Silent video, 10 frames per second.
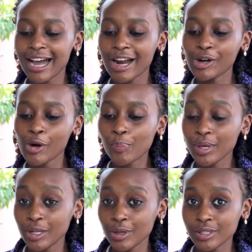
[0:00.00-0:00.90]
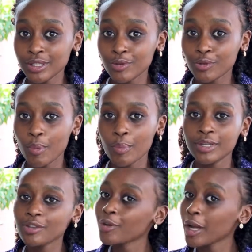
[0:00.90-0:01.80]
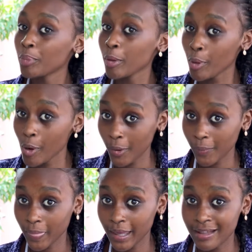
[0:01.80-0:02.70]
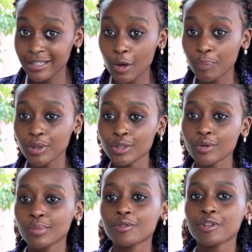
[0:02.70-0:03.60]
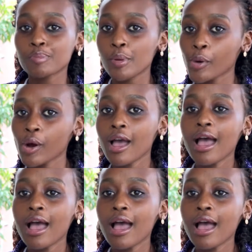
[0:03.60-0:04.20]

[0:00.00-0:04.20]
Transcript: are opinions from different people. We had these opinions from different people.